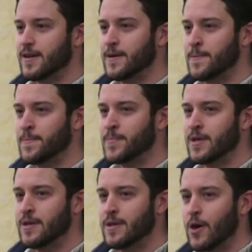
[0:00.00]
Um,
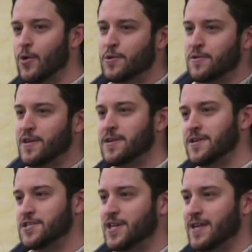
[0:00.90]
oh, you know, the
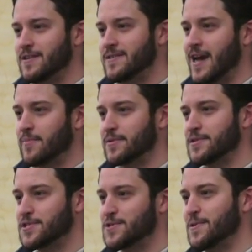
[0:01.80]
uninitiated
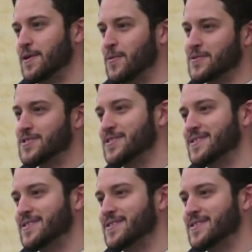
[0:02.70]
capitalist who like wants